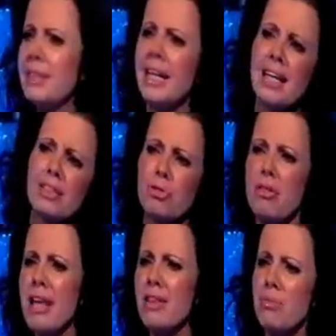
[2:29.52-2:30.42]
says
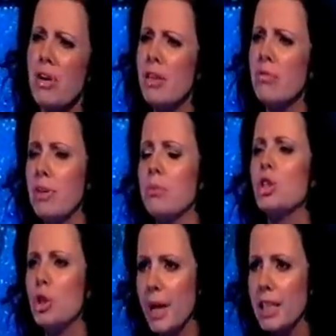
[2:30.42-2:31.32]
rhythm, rhythm, rhythm.
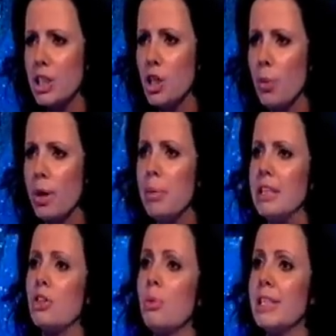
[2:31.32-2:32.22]
Do we actually know what it
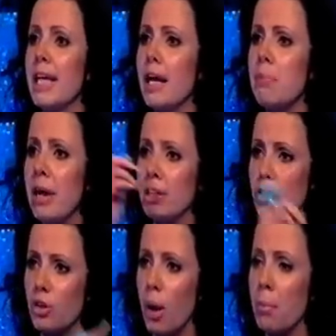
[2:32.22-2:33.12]
means? So we take a
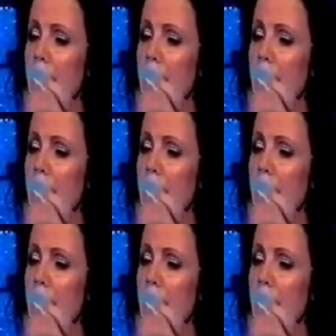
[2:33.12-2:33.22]
metronome.